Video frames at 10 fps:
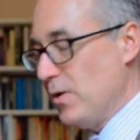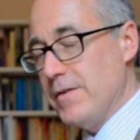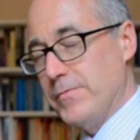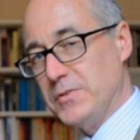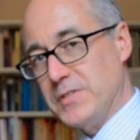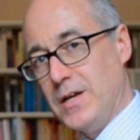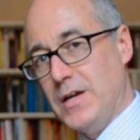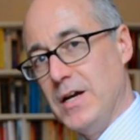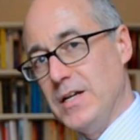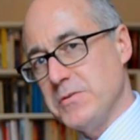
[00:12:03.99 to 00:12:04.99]
rivals
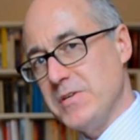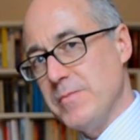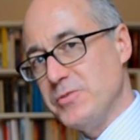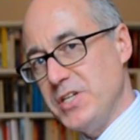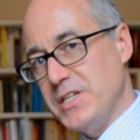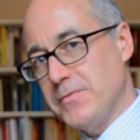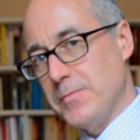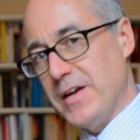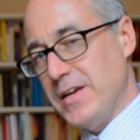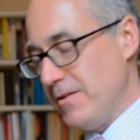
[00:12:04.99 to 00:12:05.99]
to EMGs
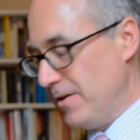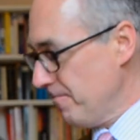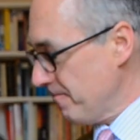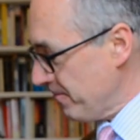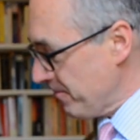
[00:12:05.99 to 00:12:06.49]
from that era.